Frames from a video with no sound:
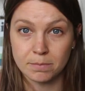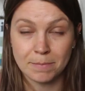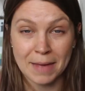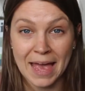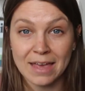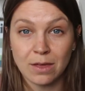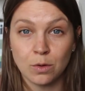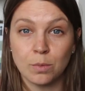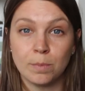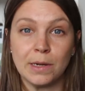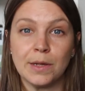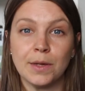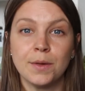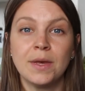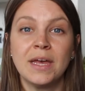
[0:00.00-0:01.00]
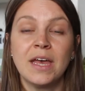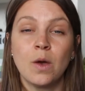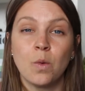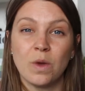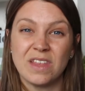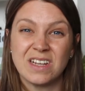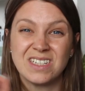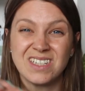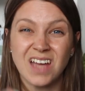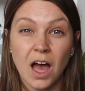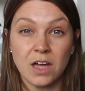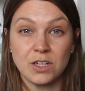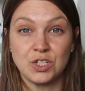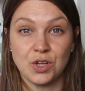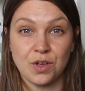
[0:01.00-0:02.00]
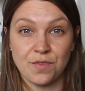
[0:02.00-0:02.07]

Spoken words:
pale blue with a touch